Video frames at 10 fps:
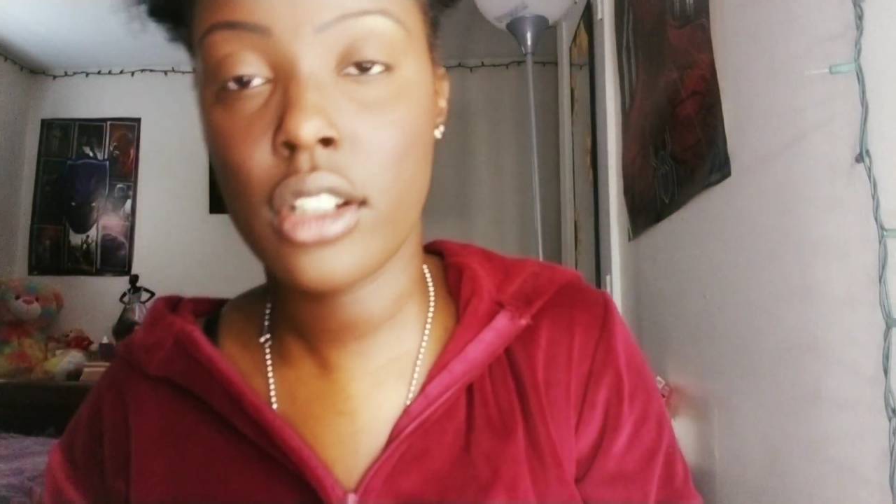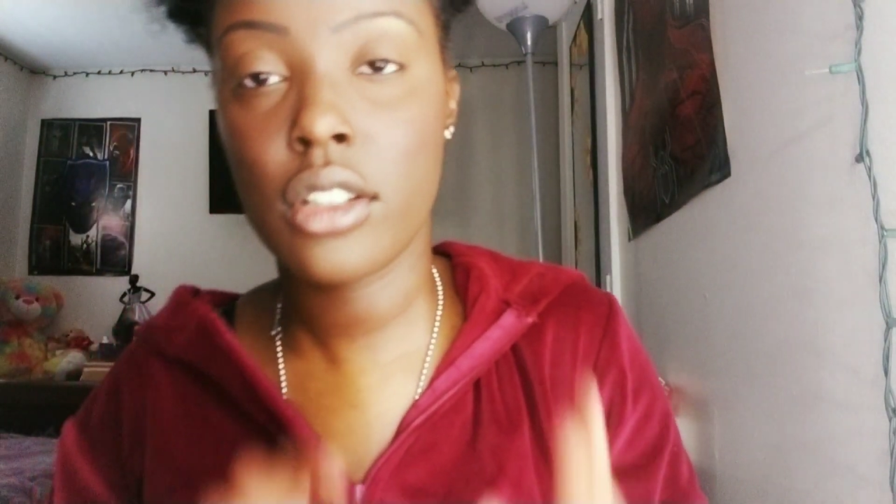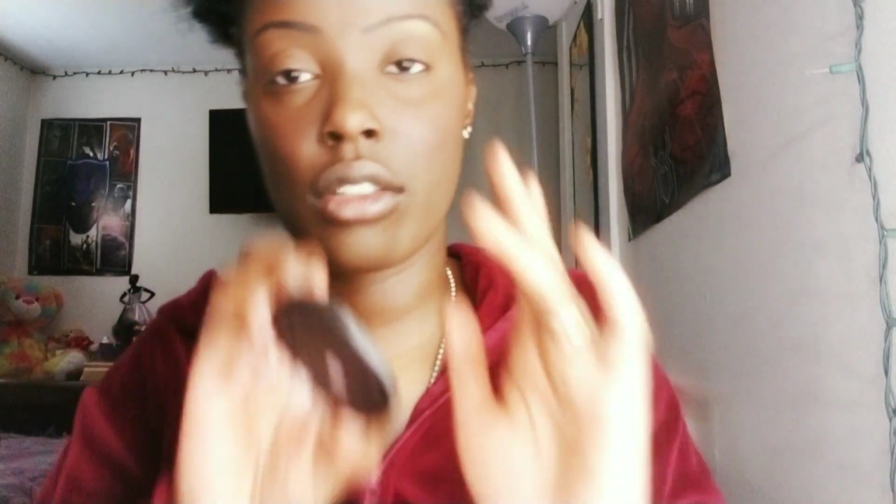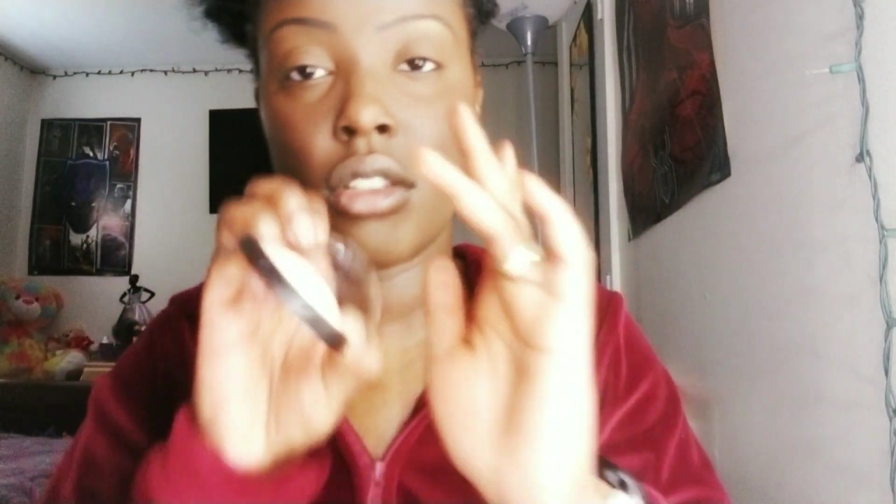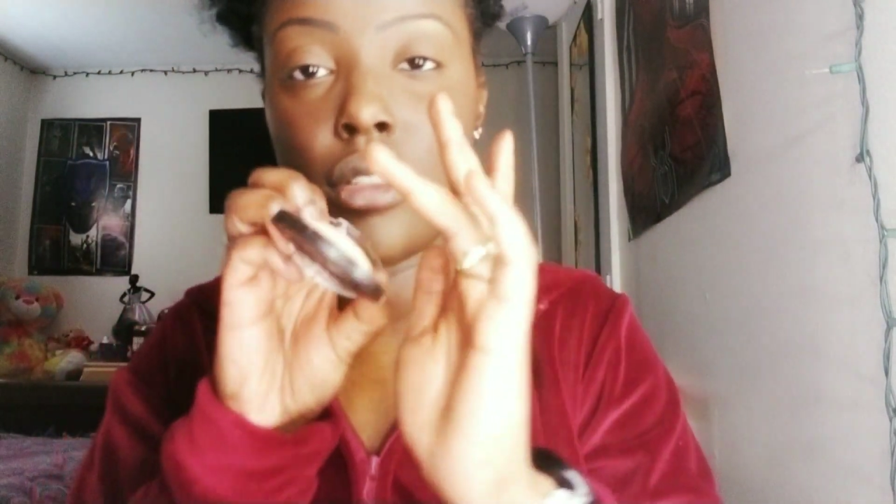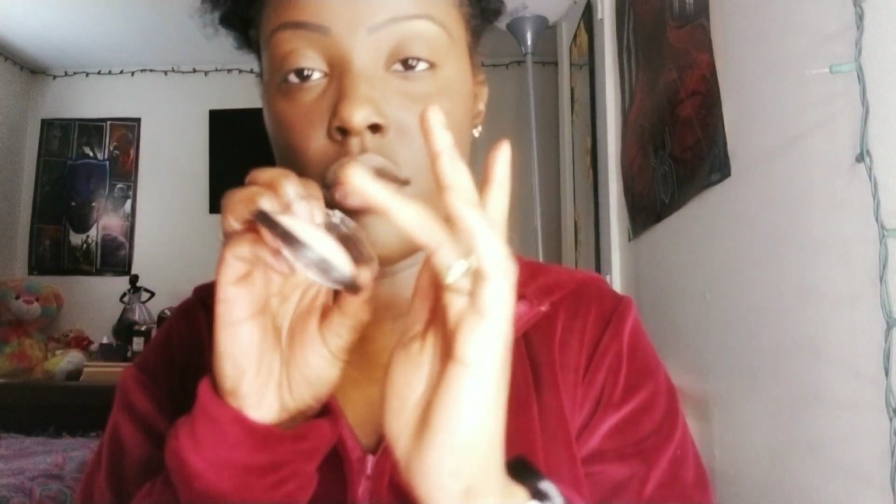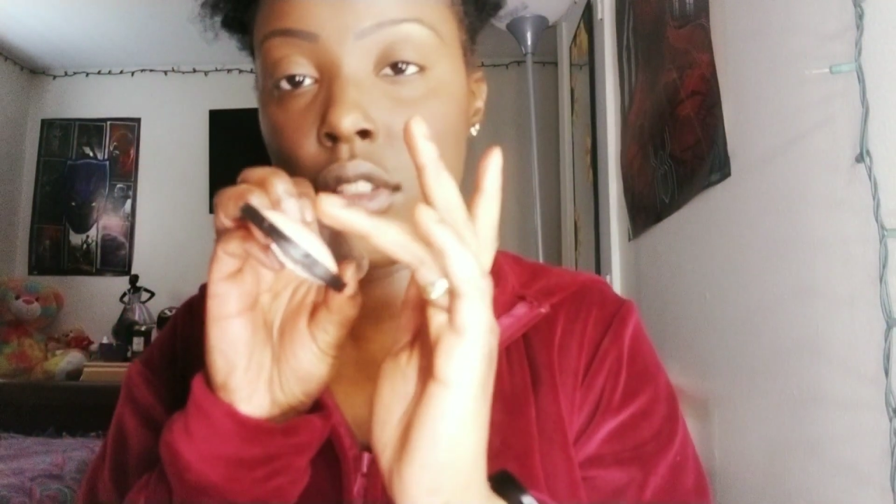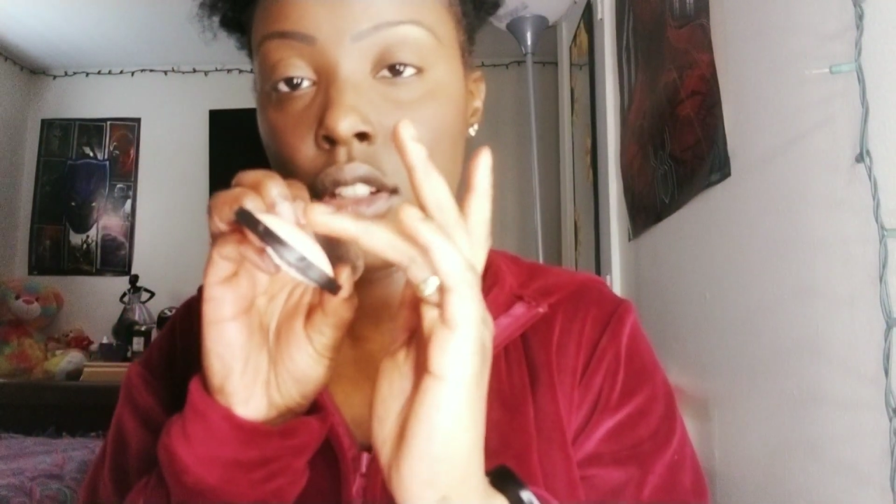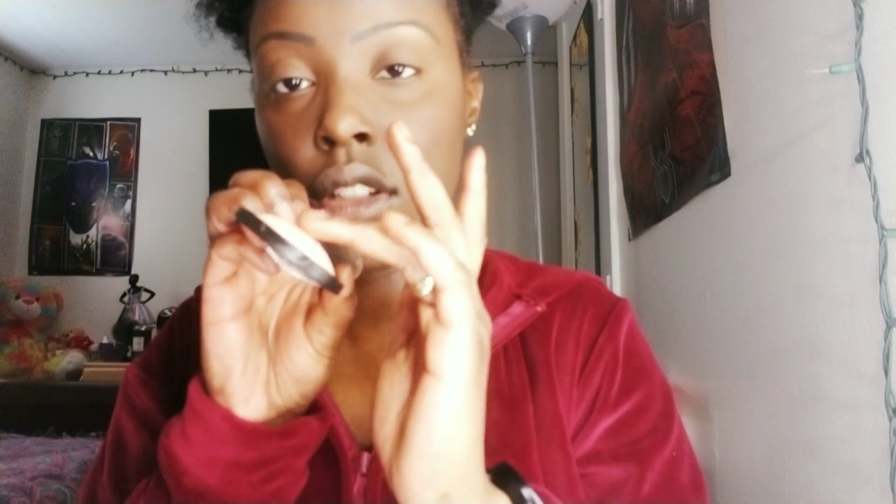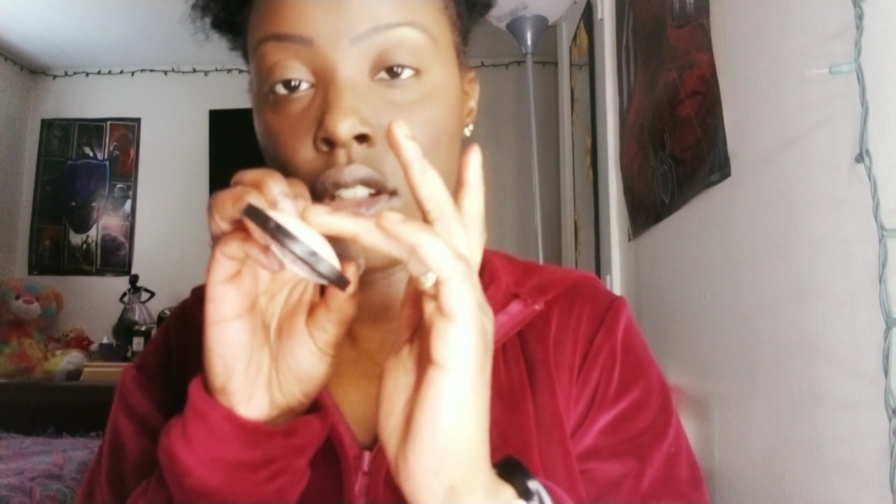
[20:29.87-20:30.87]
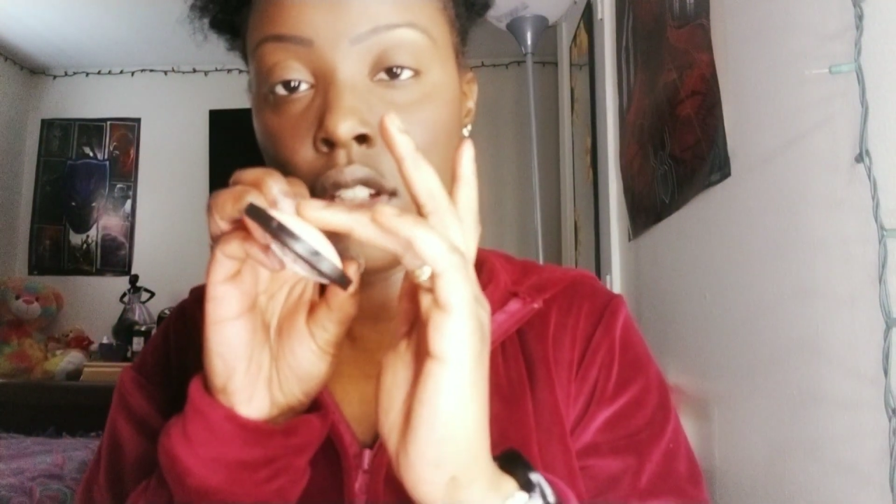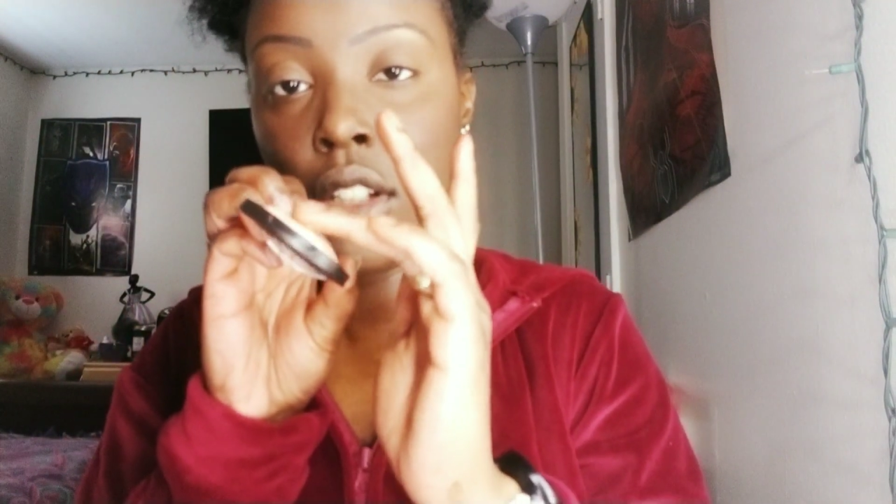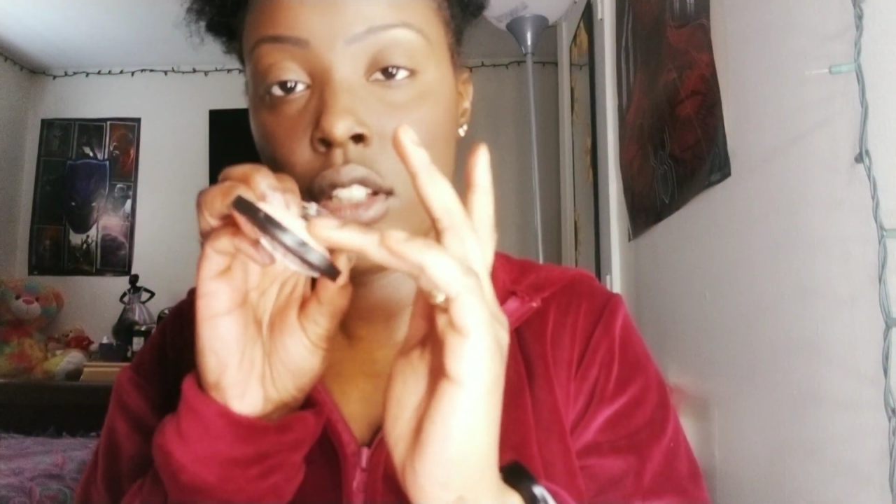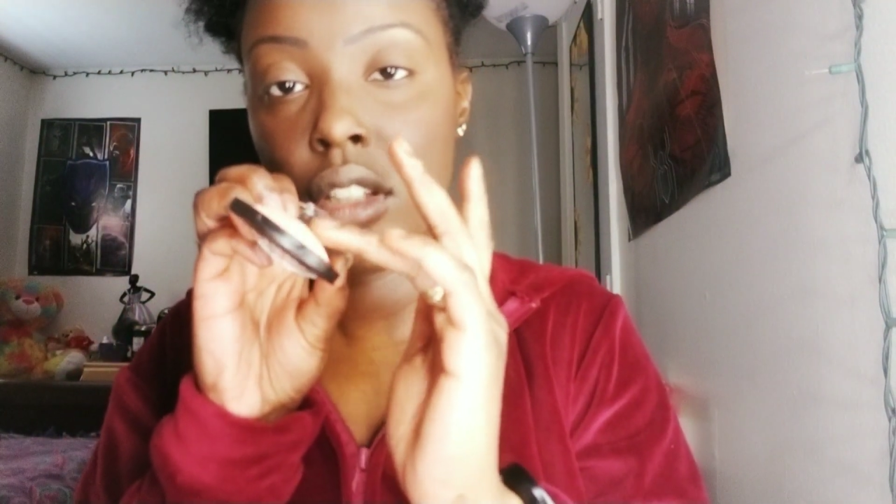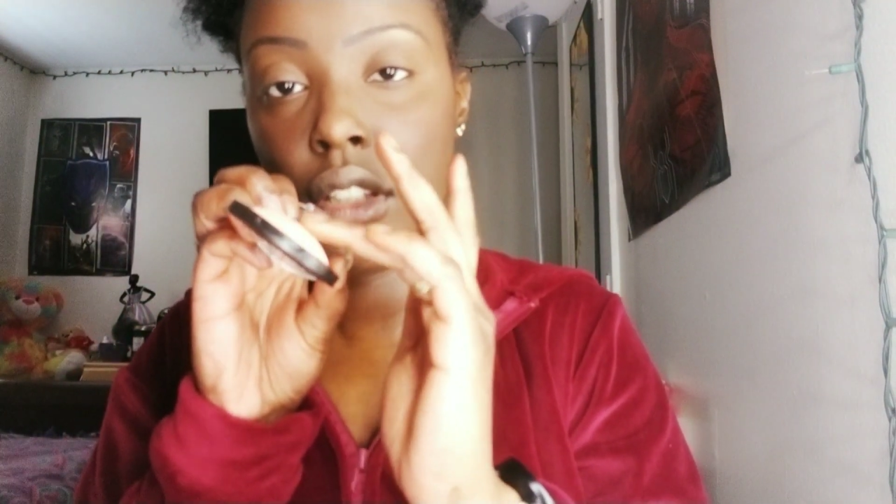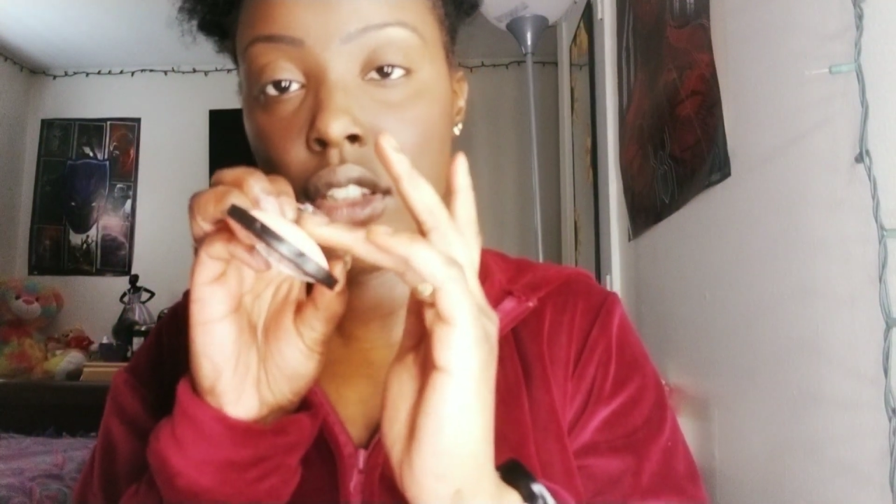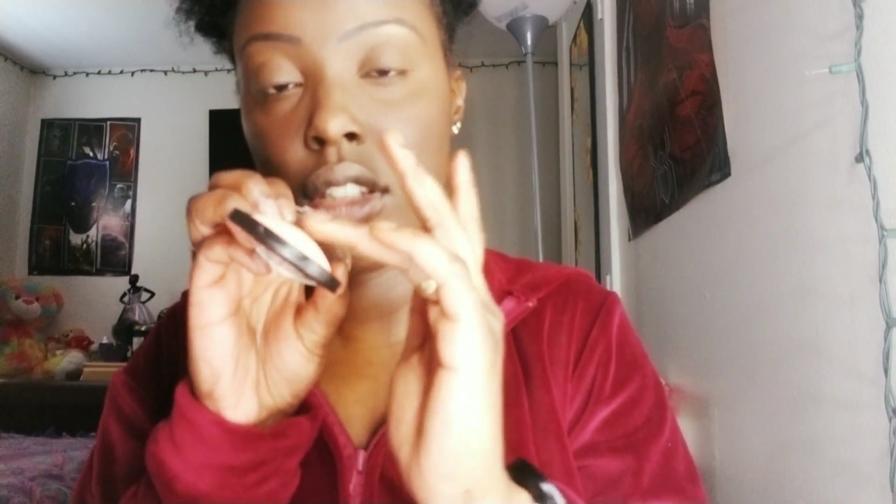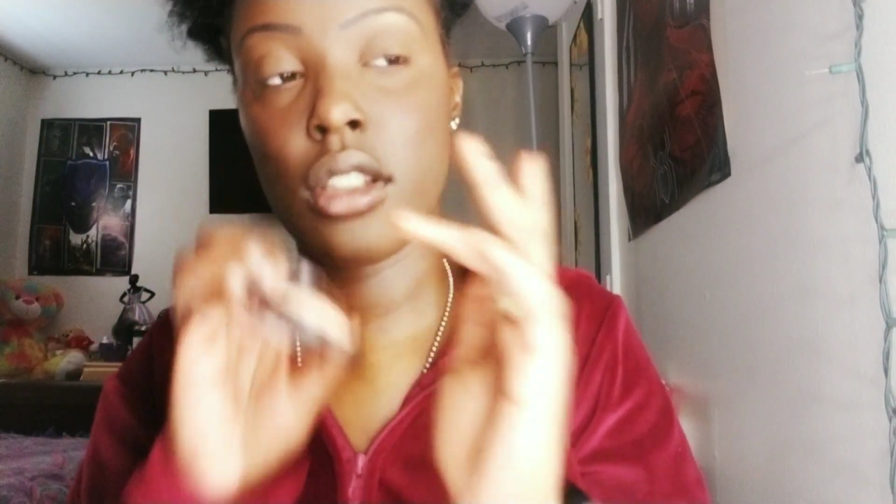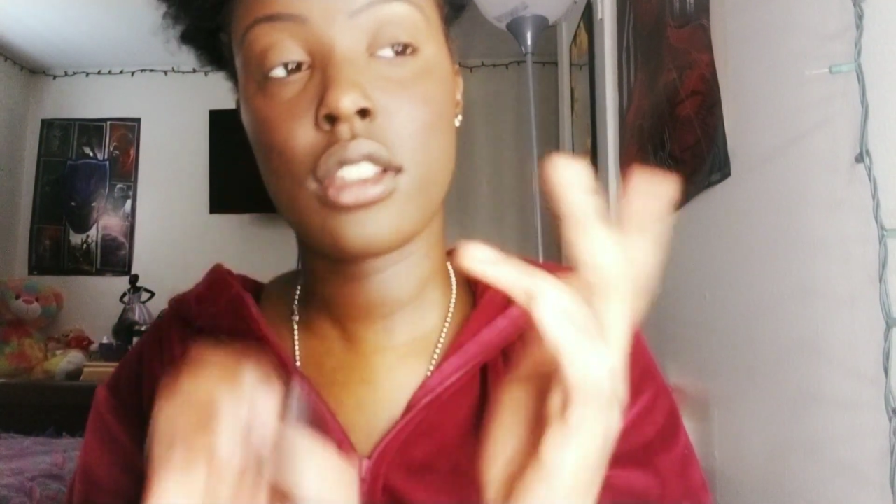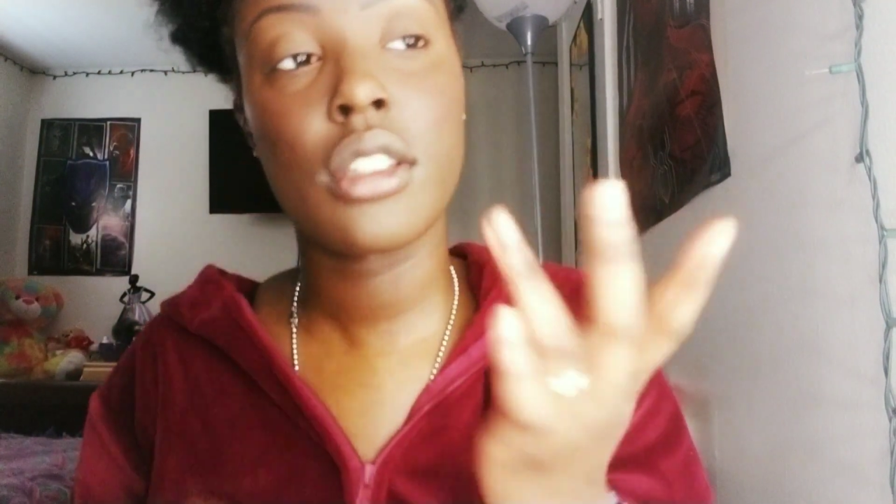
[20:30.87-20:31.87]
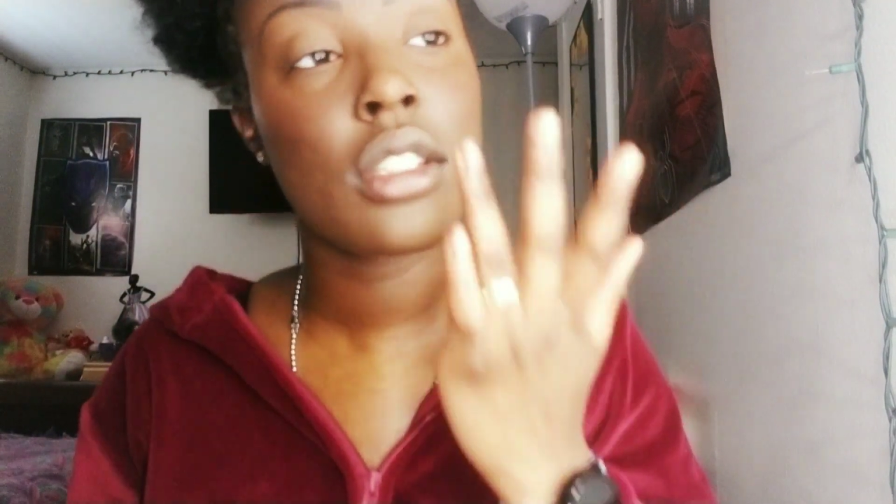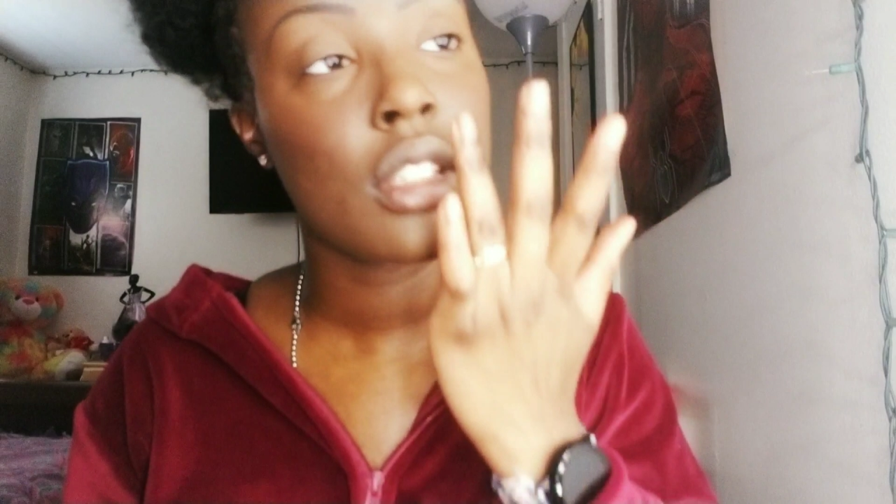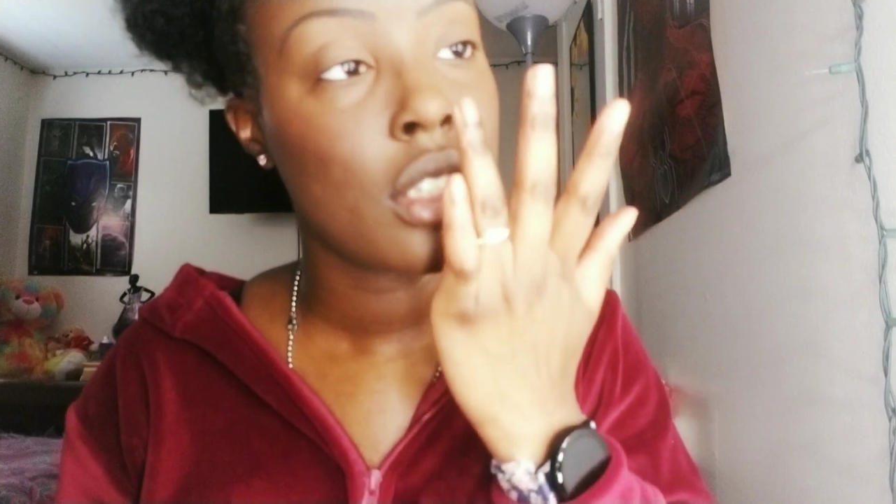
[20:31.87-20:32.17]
So I do like this,